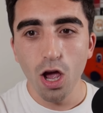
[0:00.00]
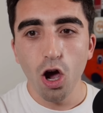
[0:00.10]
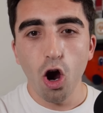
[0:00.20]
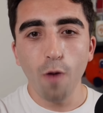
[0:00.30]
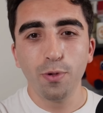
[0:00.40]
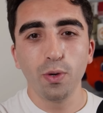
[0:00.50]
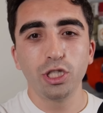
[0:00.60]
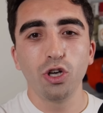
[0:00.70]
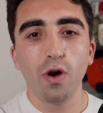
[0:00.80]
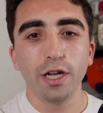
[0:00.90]
Hope you
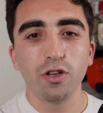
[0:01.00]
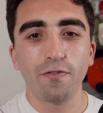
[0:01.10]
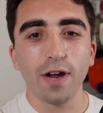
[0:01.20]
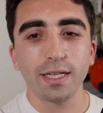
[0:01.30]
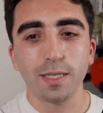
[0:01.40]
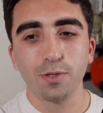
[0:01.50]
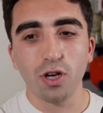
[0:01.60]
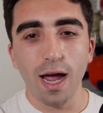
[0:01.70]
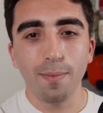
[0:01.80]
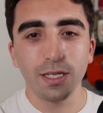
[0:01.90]
enjoyed. Don't forget to
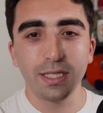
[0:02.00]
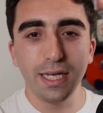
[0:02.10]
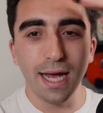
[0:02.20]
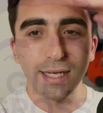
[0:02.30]
subscribe. I'll see you next